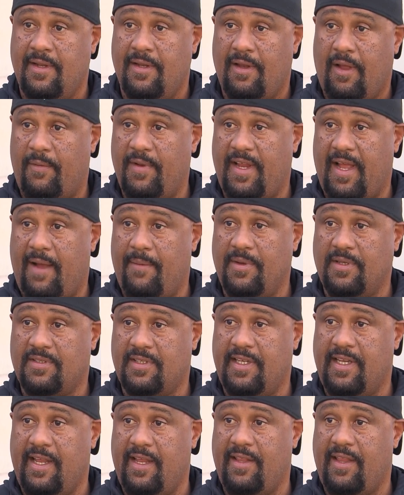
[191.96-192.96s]
I mean,
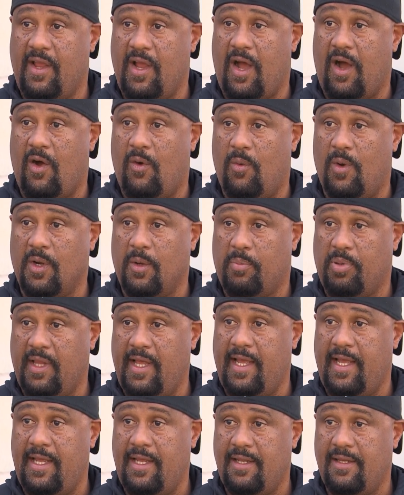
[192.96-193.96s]
obviously they all want to
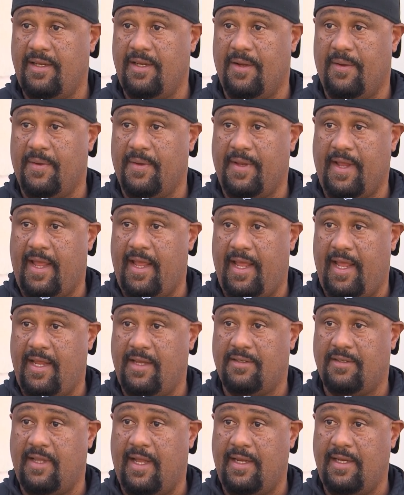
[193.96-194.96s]
play. You know, and hey,
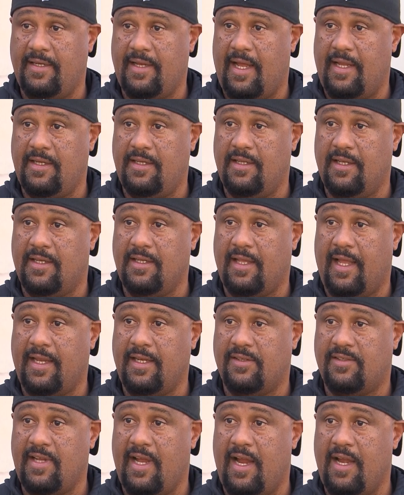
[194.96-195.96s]
he's not, he's not, he's looking like
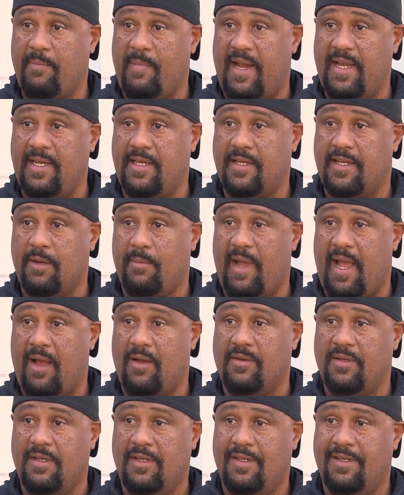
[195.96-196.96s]
he's tired. He might need to come
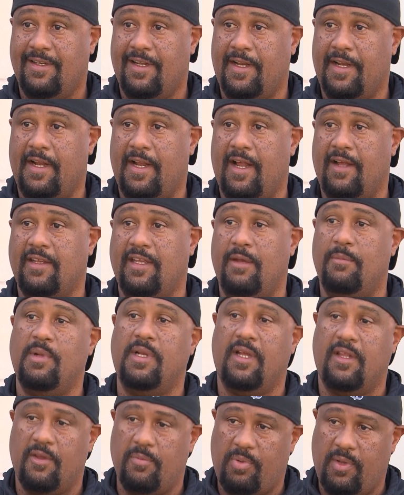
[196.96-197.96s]
out. No, no, no, give him
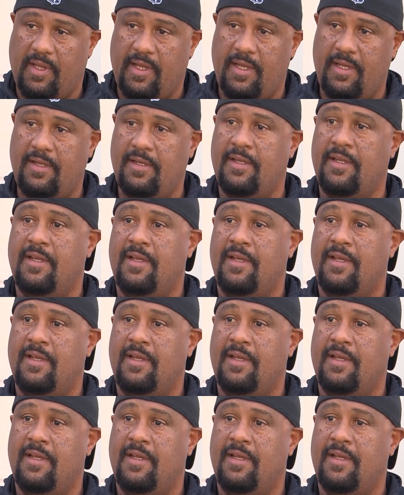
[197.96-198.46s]
another play.